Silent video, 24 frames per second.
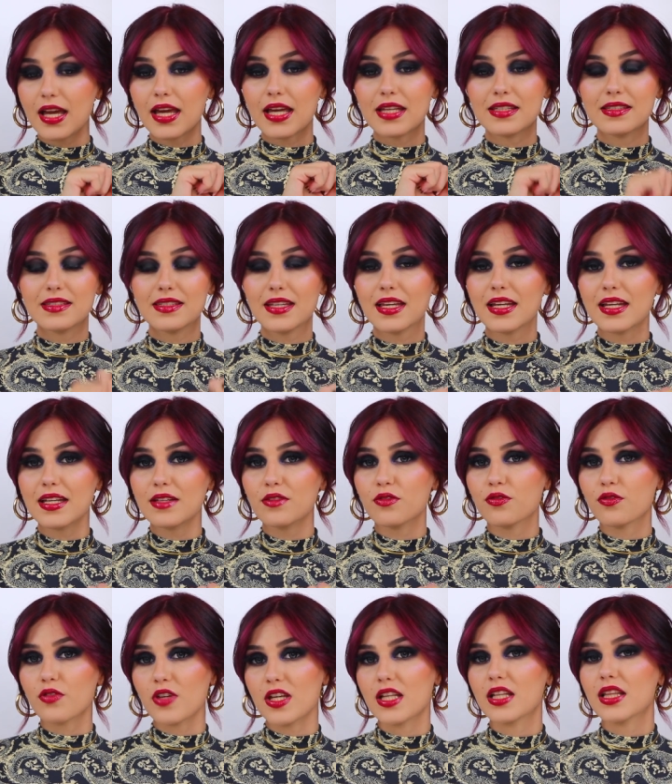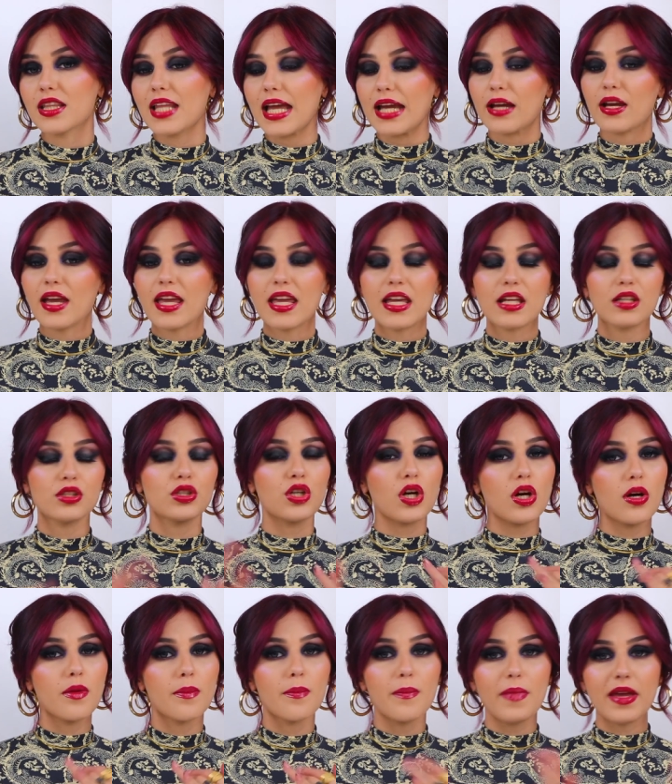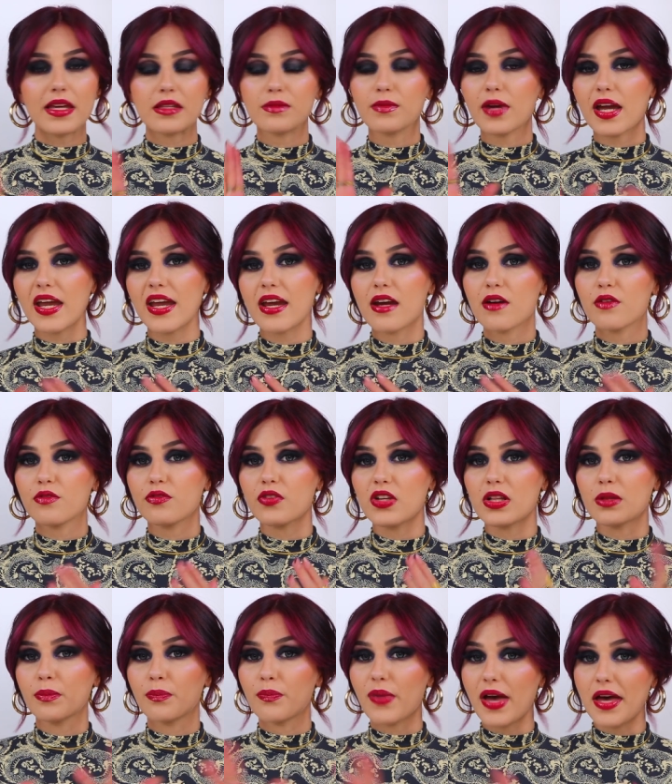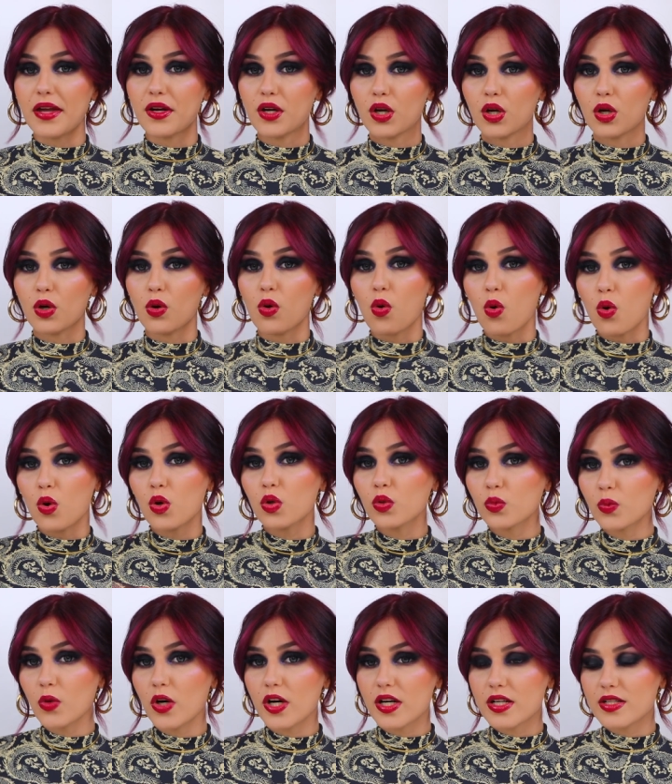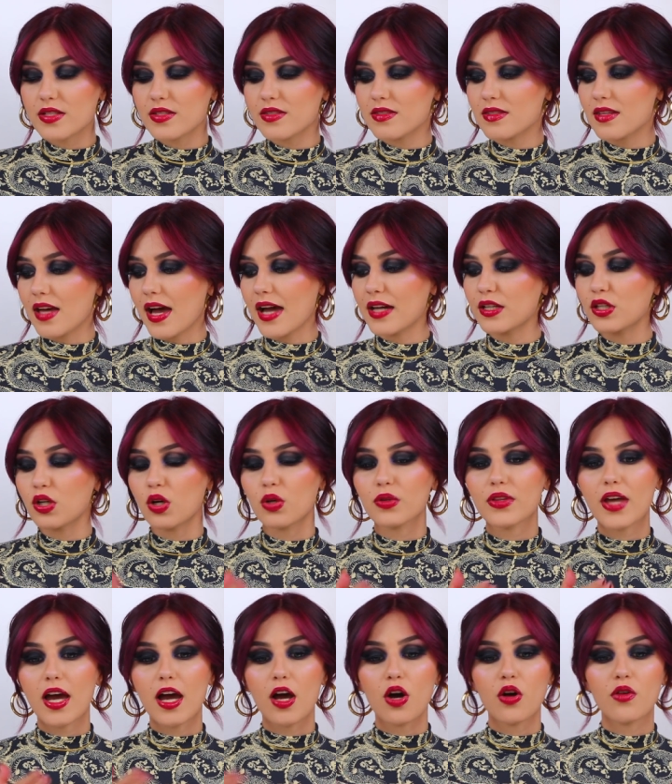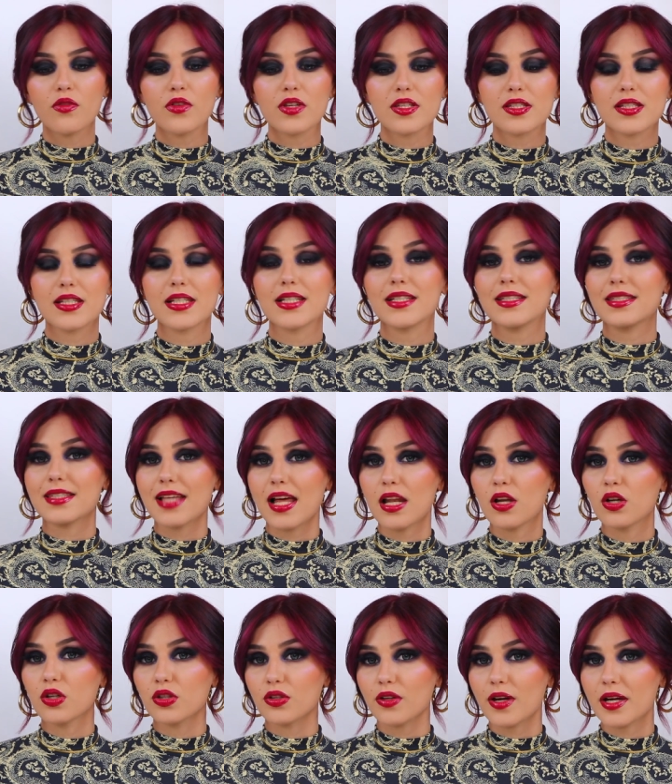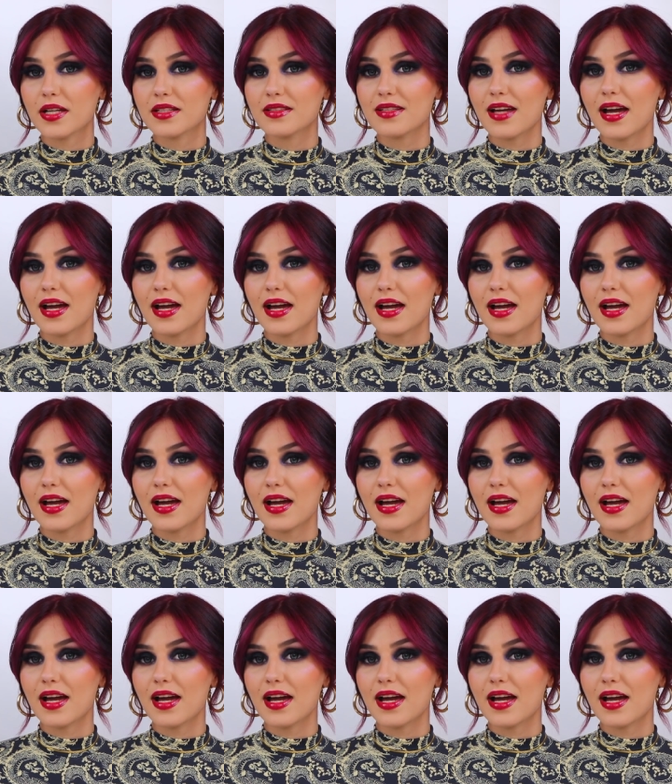It didn't feel like either made my hair feel better or worse. I know that obviously salon grade